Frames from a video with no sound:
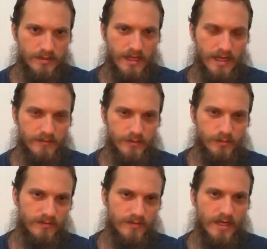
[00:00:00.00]
after
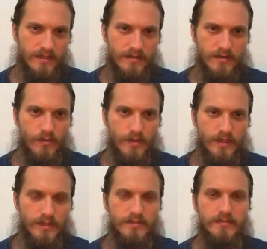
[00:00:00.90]
we've gotten
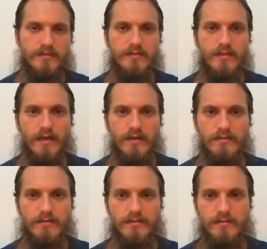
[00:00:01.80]
nowhere,
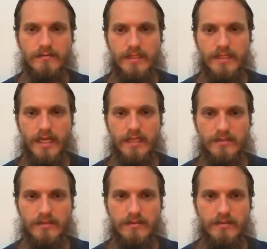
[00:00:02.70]
no. And
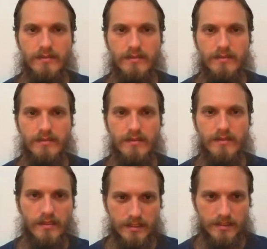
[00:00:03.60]
that's
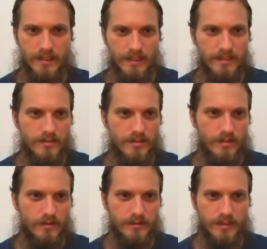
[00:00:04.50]
like
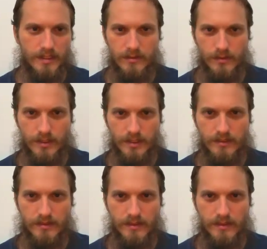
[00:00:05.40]
insult to injury.